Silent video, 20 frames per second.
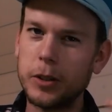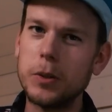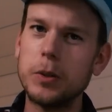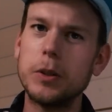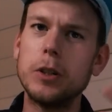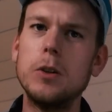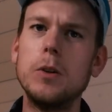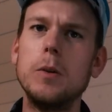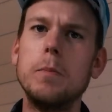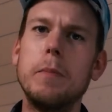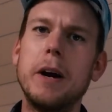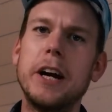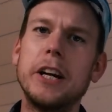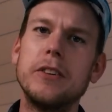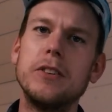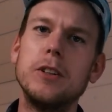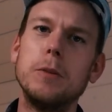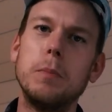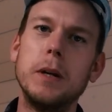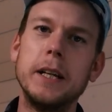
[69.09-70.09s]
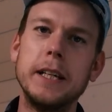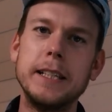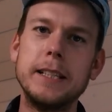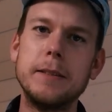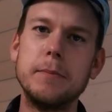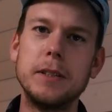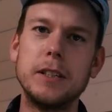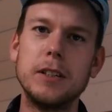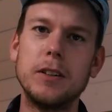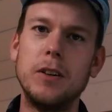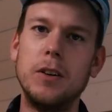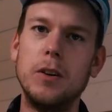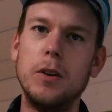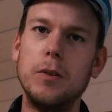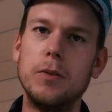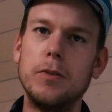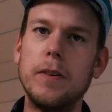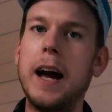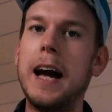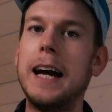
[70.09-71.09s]
good old manual placement
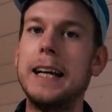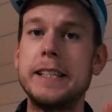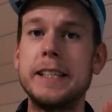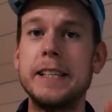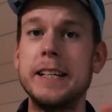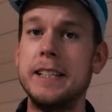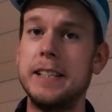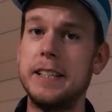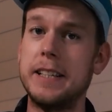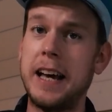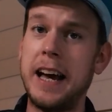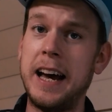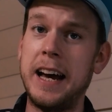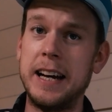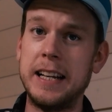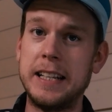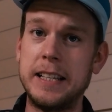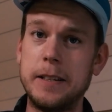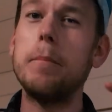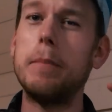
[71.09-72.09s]
of ads AdSense ads,